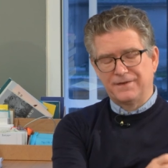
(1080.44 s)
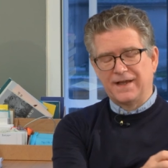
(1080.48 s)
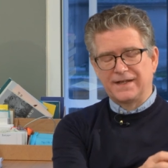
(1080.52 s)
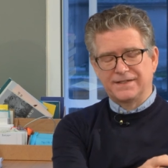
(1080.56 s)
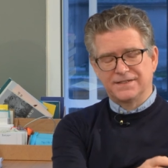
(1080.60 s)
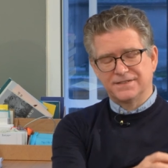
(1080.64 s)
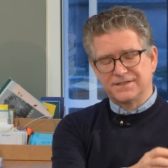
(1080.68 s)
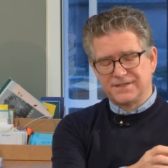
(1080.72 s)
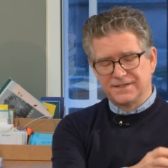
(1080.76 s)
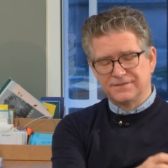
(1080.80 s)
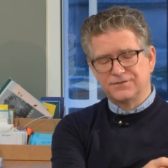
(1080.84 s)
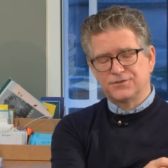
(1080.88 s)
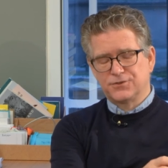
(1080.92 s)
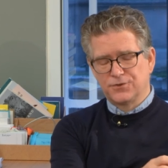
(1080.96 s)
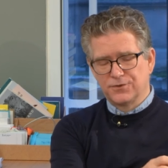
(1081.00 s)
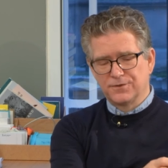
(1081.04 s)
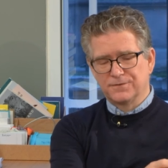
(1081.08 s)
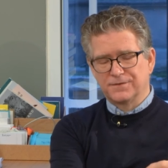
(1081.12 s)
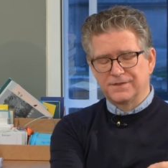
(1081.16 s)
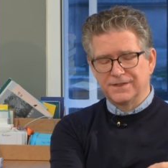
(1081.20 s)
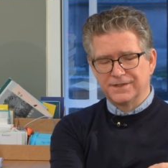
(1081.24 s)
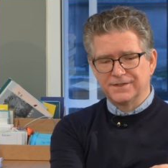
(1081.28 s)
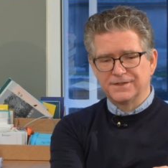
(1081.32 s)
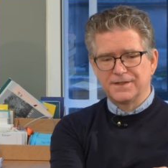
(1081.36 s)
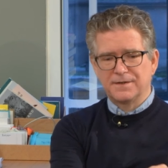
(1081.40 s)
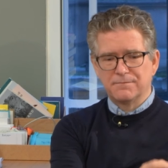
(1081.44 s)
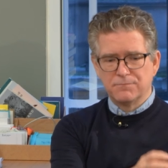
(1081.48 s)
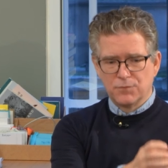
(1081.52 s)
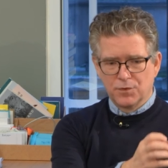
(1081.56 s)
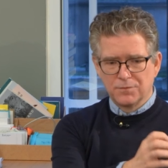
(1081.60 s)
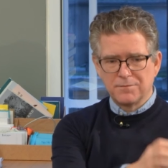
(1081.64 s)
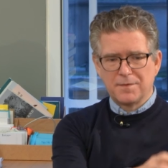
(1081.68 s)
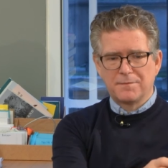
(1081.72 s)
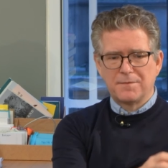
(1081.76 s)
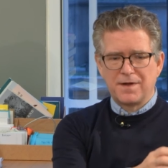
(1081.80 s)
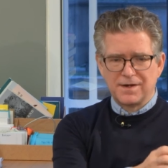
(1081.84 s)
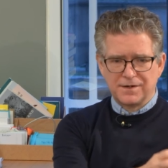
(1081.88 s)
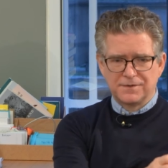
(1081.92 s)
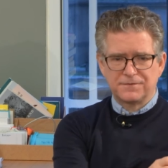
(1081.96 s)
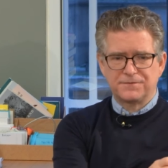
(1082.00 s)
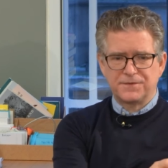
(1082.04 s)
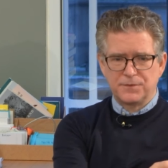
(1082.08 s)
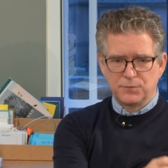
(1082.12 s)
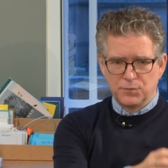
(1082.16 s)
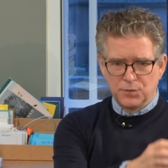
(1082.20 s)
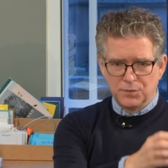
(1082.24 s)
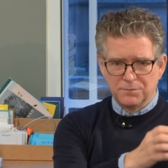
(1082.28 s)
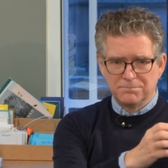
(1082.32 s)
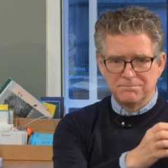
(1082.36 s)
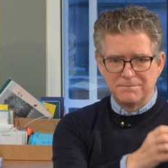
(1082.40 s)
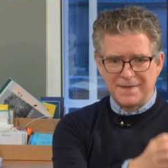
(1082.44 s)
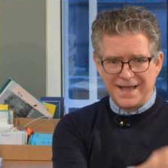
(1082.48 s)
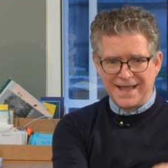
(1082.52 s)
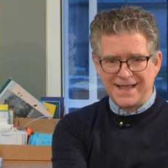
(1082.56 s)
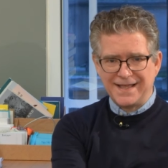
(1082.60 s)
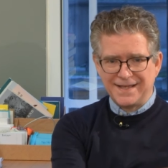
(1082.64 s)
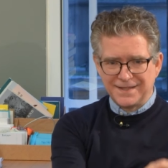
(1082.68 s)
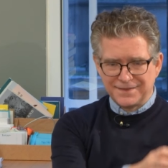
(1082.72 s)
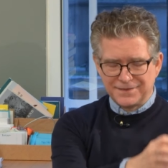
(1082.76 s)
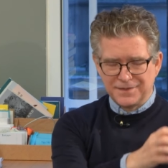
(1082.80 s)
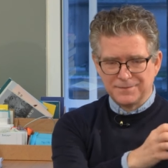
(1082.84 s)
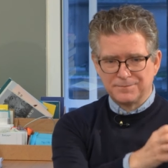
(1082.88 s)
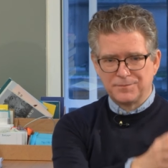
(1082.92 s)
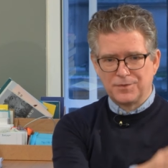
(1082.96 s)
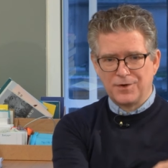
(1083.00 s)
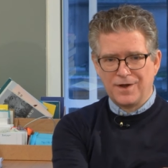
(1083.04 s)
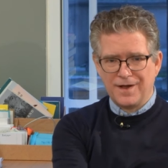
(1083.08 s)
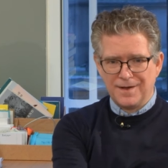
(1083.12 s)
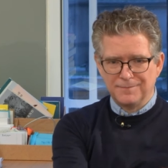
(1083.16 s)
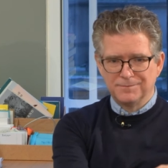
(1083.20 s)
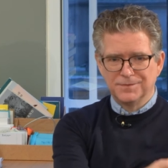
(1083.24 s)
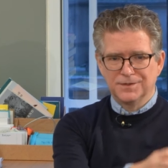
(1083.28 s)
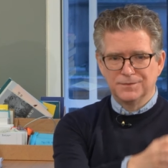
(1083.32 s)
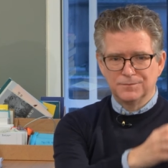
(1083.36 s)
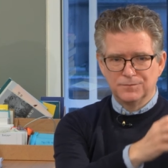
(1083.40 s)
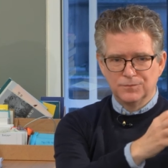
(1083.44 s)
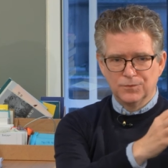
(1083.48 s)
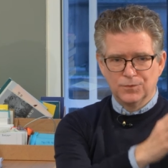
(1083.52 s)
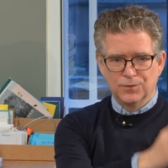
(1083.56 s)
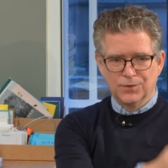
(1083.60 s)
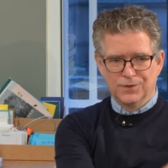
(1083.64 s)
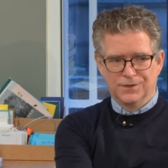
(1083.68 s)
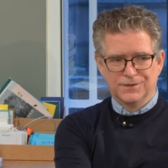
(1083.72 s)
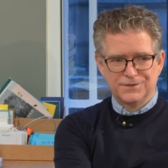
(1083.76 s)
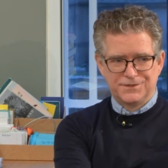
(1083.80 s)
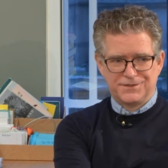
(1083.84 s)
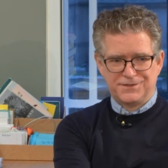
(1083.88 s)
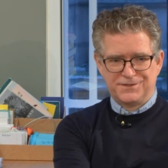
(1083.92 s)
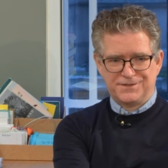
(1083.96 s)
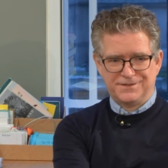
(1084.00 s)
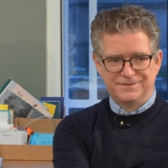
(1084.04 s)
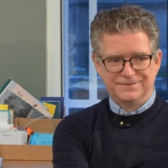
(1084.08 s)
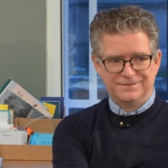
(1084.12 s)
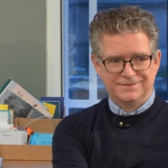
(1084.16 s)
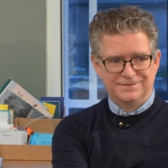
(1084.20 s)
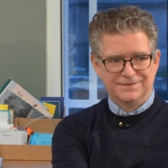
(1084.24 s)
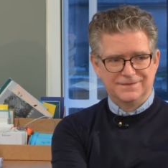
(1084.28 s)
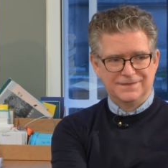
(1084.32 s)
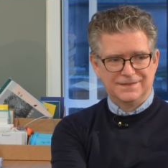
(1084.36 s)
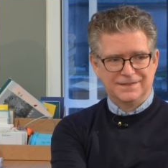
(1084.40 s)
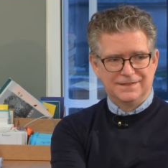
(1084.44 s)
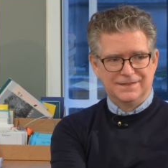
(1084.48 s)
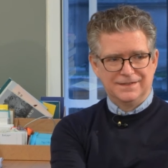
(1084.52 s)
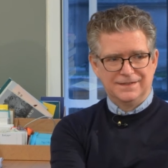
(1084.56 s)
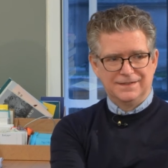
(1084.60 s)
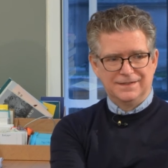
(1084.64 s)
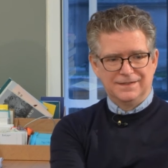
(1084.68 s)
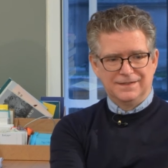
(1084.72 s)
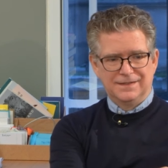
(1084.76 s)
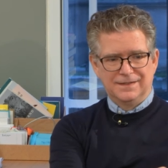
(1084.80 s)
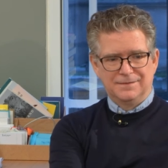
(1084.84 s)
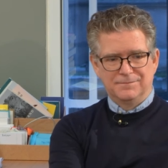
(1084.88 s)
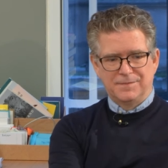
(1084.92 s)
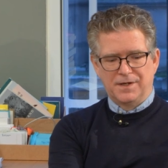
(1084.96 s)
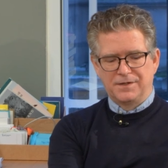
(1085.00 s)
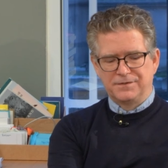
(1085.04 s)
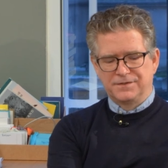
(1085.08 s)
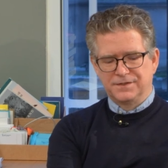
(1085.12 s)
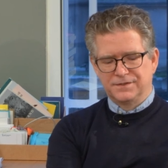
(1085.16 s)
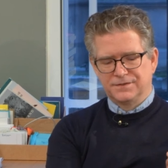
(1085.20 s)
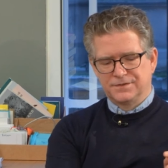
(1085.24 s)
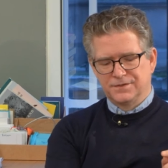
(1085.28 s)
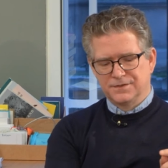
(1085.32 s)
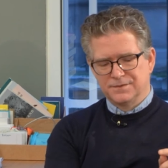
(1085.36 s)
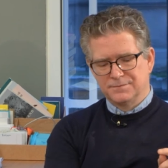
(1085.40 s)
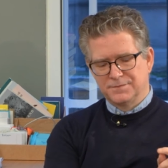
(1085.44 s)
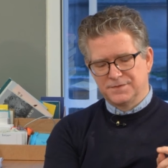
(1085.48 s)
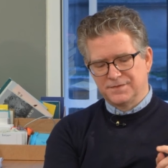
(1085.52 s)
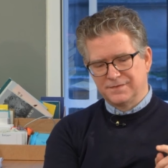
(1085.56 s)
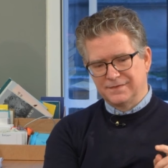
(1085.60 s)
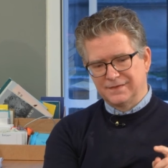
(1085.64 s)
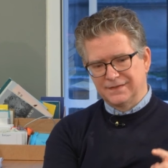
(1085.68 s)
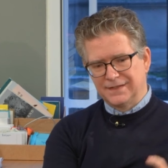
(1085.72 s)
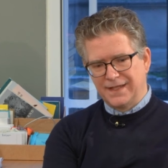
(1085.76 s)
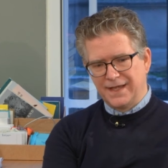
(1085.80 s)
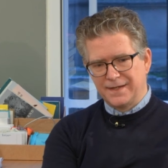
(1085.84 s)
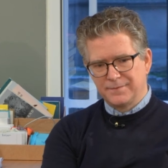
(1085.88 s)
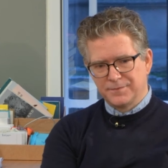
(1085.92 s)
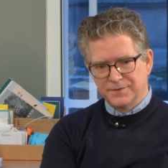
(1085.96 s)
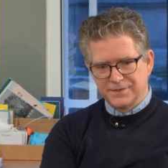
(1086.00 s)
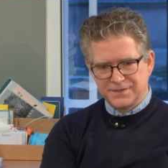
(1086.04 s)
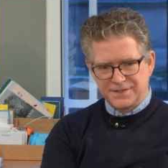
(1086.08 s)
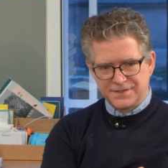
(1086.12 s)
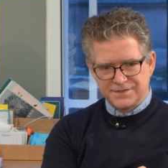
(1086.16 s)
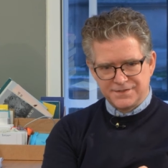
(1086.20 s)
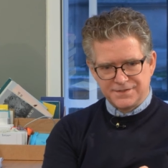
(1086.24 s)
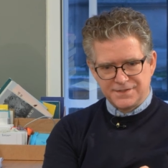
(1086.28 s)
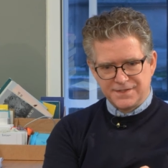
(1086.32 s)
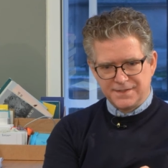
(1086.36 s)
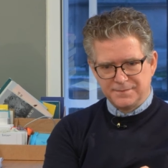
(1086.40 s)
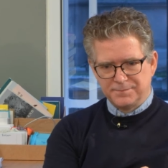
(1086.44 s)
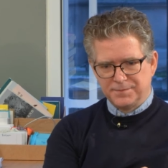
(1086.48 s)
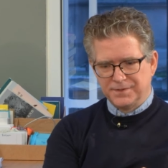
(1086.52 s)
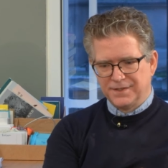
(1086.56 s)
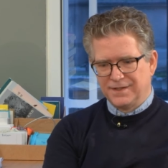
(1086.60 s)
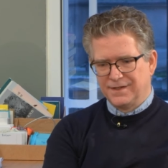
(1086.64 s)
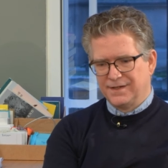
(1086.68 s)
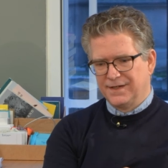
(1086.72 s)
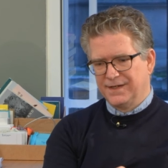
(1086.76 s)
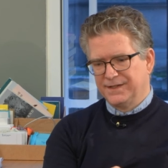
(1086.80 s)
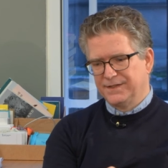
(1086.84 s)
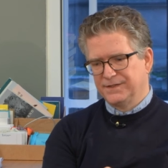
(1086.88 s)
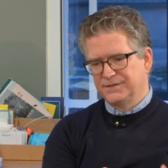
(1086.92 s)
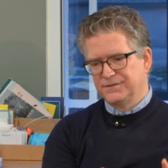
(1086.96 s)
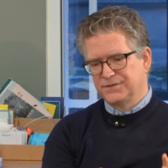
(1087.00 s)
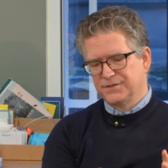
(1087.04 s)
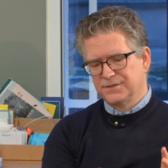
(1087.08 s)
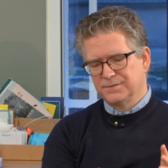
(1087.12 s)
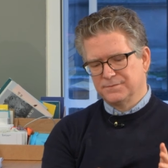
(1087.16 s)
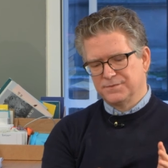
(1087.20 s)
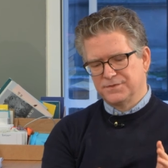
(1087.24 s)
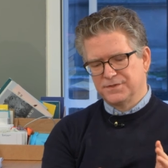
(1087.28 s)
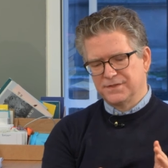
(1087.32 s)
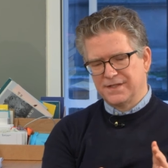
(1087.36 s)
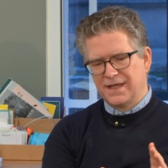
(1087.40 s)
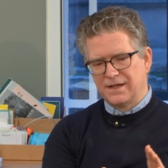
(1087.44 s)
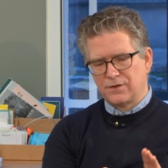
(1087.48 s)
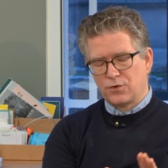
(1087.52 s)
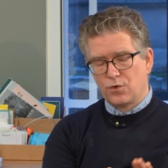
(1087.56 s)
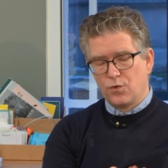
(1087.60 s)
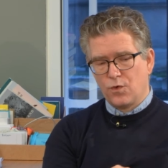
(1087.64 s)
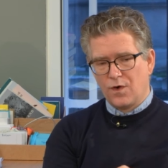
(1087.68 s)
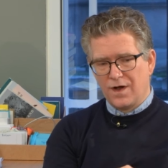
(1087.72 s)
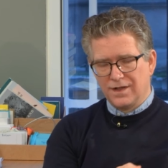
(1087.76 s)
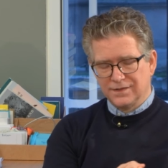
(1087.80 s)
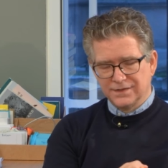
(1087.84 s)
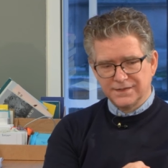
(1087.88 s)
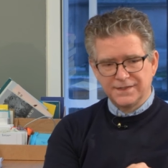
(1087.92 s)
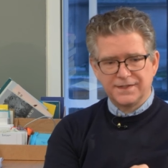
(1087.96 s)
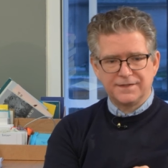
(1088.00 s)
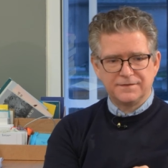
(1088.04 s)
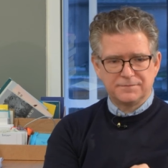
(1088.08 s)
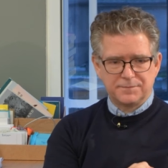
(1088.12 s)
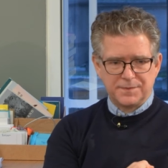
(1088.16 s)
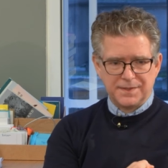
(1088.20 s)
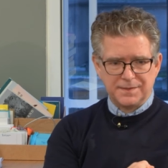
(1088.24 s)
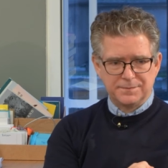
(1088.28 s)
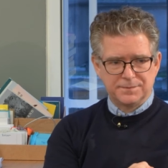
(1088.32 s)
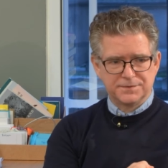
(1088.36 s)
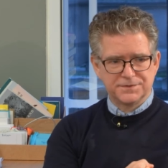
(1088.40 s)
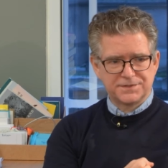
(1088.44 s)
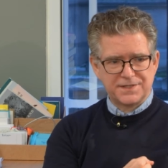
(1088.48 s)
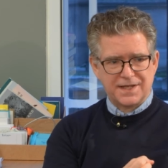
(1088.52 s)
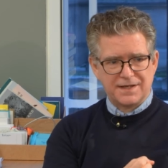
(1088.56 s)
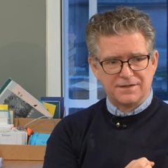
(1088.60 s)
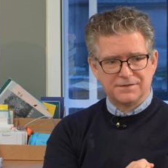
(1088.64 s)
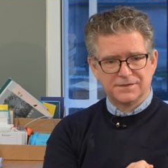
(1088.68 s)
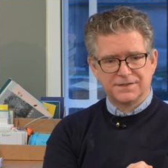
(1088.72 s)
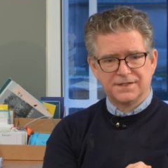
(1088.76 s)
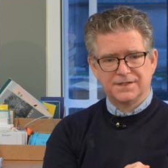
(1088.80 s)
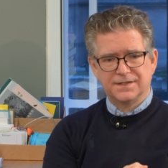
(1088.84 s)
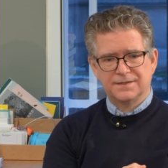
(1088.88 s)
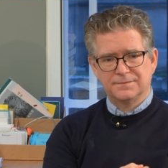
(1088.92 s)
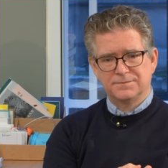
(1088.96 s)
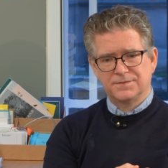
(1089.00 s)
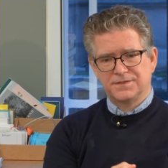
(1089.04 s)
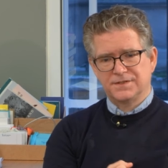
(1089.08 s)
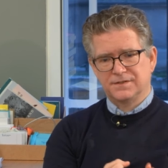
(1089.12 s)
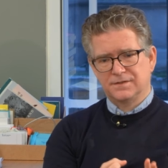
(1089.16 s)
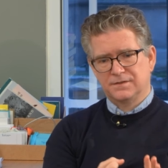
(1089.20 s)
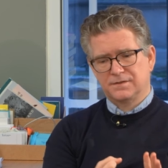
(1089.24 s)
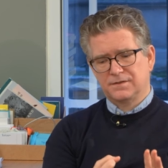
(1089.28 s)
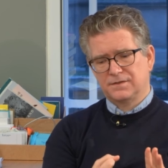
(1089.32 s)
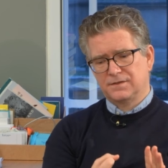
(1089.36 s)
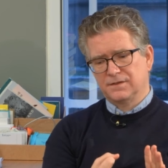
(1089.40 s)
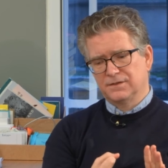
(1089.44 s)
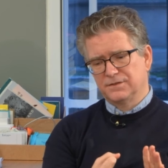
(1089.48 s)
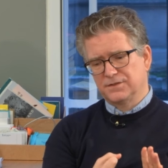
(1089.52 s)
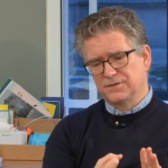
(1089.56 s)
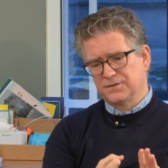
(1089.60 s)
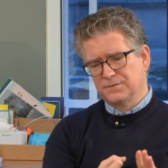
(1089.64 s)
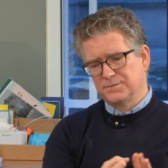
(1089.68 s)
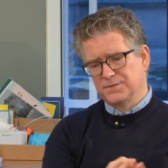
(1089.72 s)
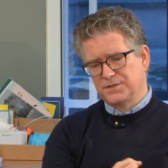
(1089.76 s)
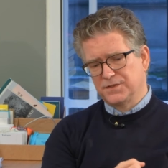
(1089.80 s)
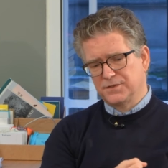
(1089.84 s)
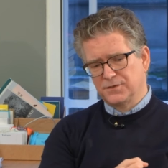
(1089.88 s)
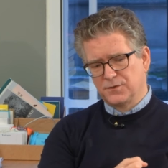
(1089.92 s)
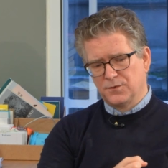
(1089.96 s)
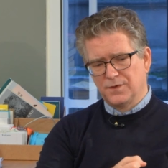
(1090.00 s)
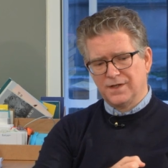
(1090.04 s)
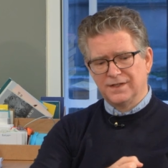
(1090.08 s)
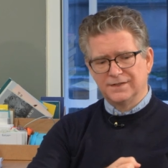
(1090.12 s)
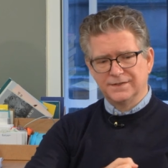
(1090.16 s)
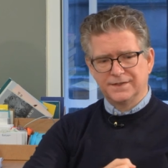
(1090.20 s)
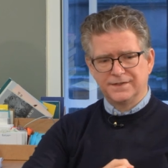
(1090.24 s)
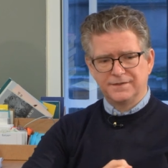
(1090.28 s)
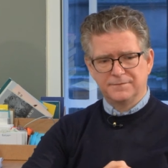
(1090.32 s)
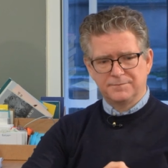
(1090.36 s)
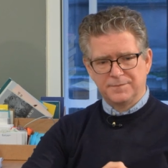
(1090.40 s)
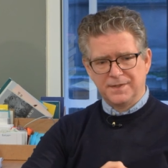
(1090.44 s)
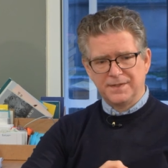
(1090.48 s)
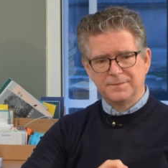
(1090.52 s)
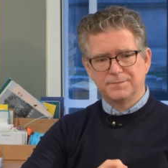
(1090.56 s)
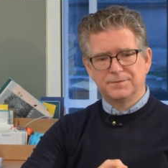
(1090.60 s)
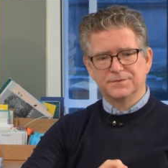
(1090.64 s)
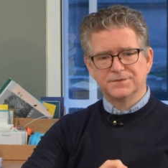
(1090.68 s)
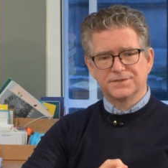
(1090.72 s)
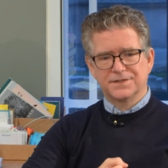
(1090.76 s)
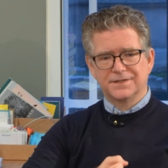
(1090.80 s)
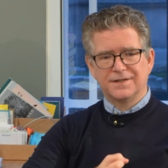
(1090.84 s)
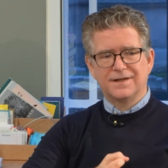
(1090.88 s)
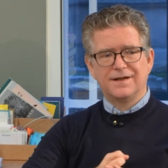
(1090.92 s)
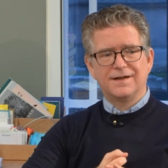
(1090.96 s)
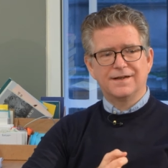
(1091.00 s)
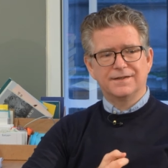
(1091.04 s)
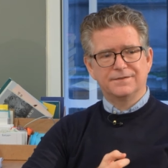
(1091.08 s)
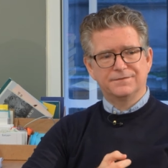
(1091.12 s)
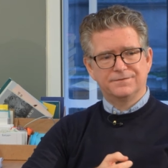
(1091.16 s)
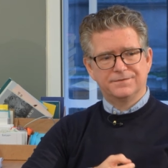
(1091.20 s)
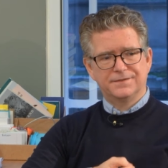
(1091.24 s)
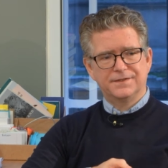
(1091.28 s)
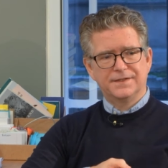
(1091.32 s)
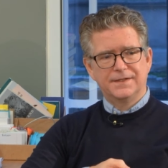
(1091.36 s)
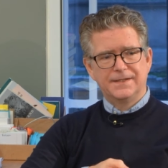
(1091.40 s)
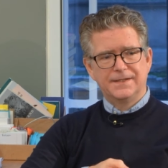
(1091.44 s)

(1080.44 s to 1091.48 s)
in fact, it's sort of clear that more mammography will make the problem worse, both in terms of the labor intensity applied, in terms of the quality of people's outcomes, and in terms of the quality of people's life.